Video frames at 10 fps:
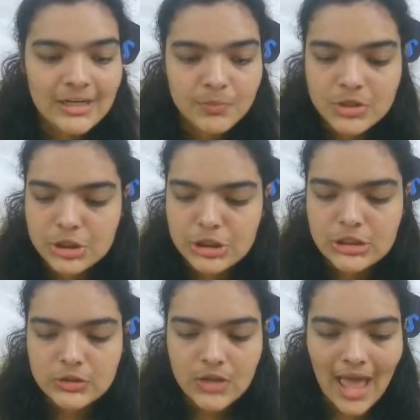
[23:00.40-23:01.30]
position
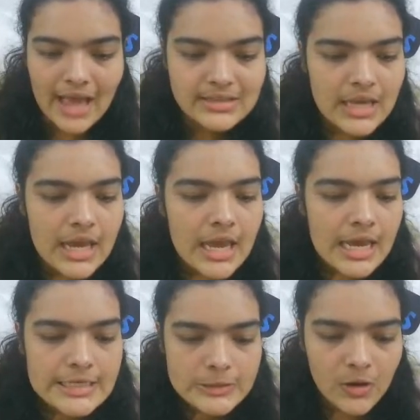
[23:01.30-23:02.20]
it has,
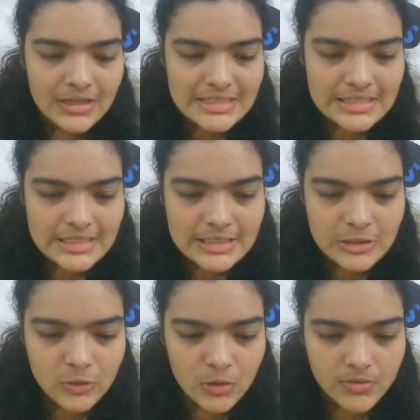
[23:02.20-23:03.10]
as long as it
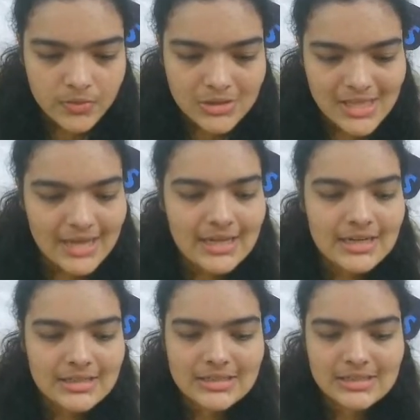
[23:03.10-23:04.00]
sort of looks like
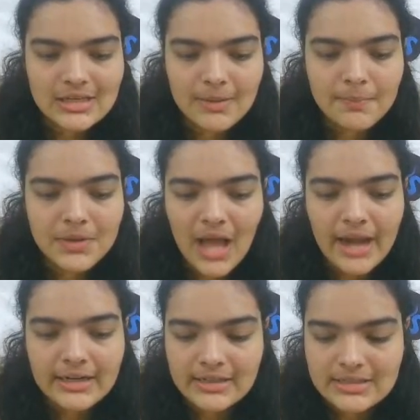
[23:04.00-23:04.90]
it's
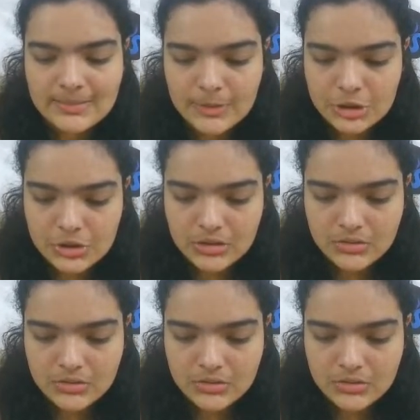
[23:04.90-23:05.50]
behind this image.